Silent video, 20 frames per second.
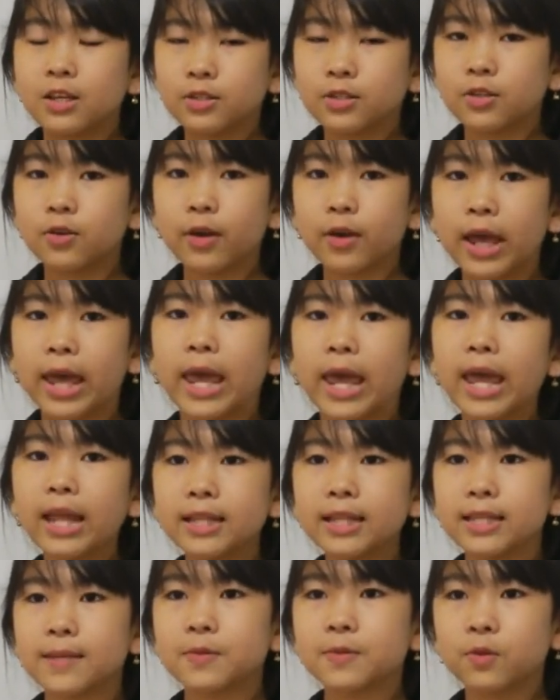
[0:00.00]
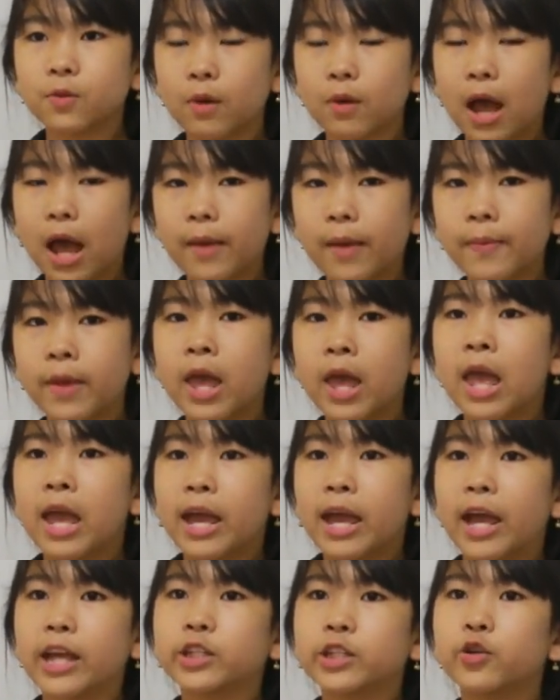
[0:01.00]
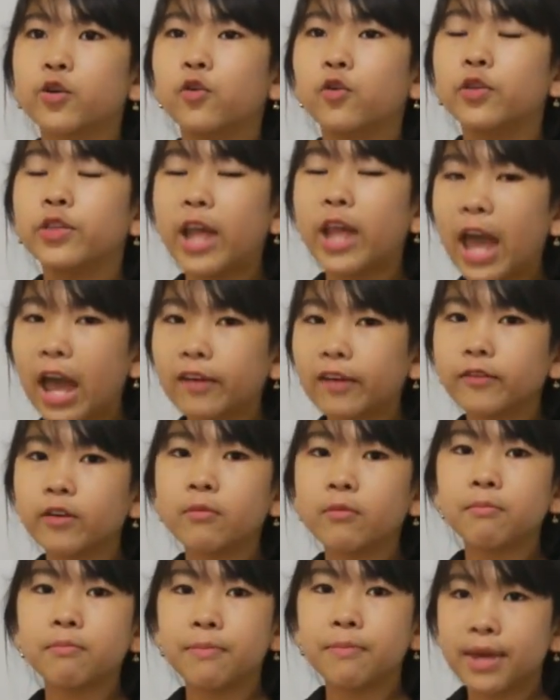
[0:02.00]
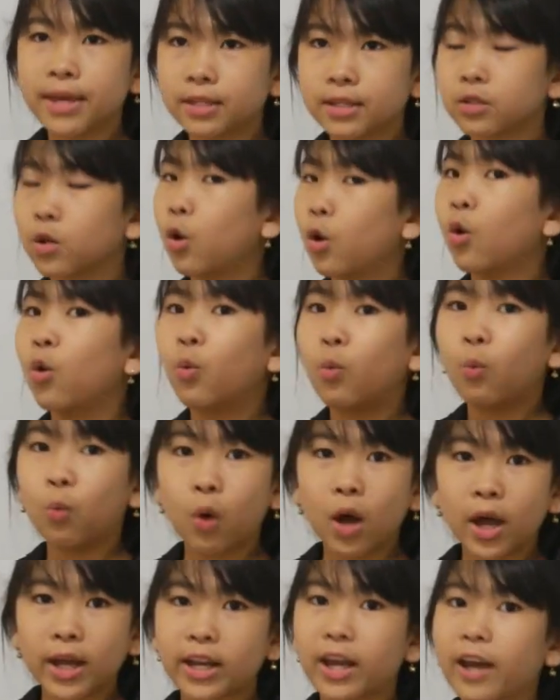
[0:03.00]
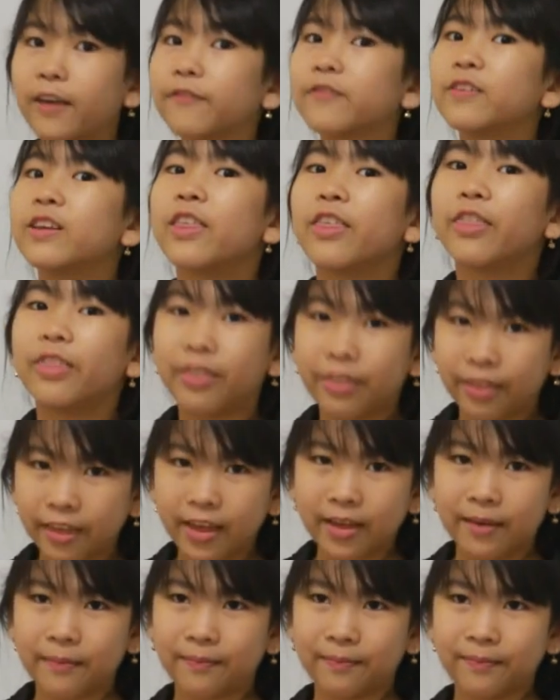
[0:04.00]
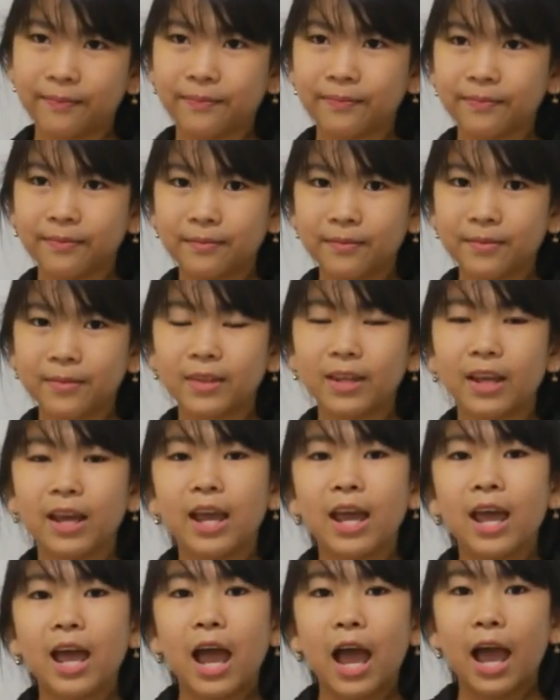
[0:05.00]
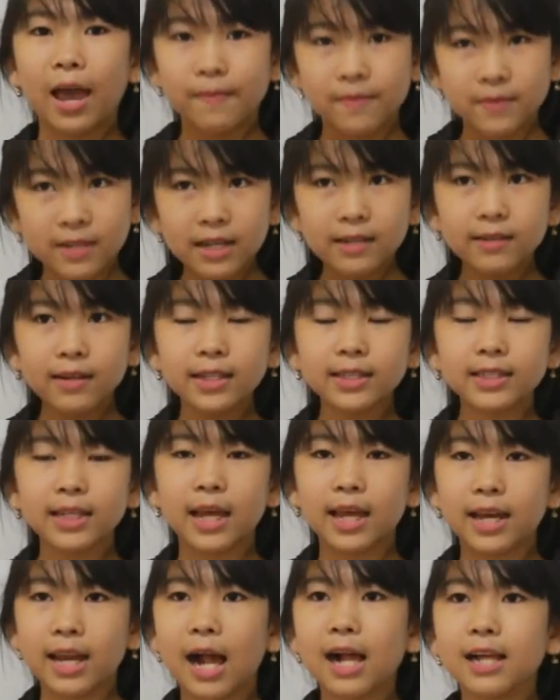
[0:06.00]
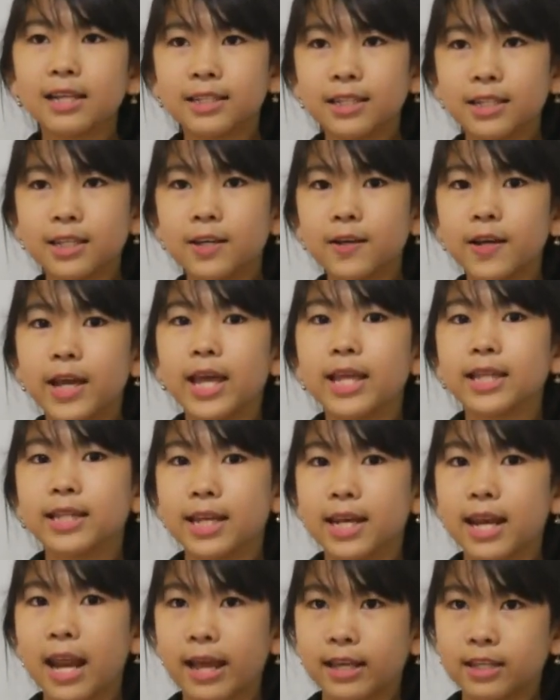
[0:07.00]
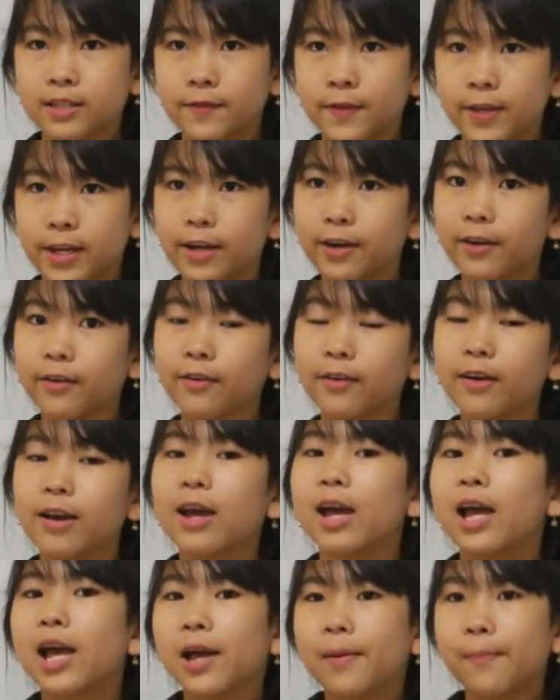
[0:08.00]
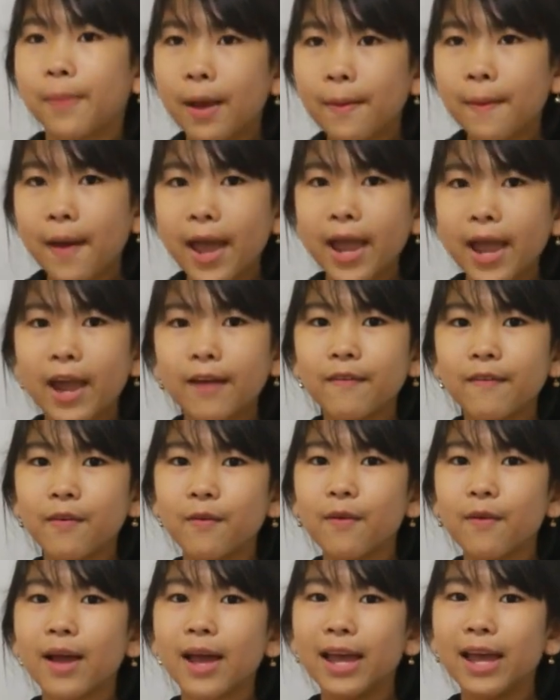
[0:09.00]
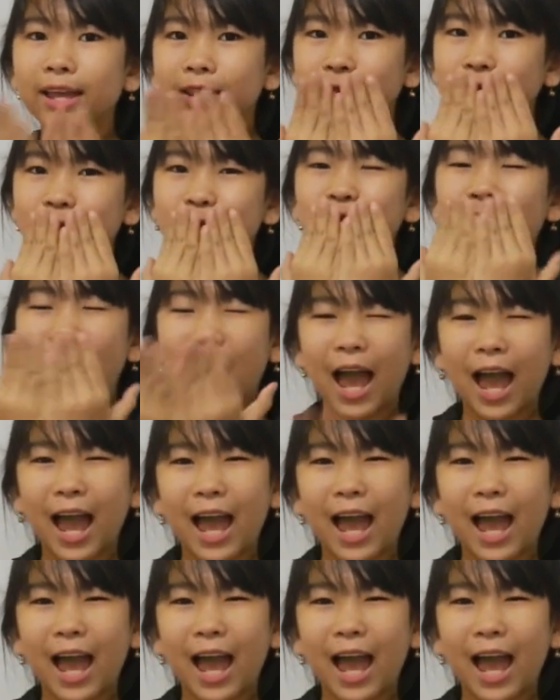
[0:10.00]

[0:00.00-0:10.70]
So hit subscribe and you'll never miss one of them. I'm Chanroth and I'll see you in the next video. Bye bye everyone.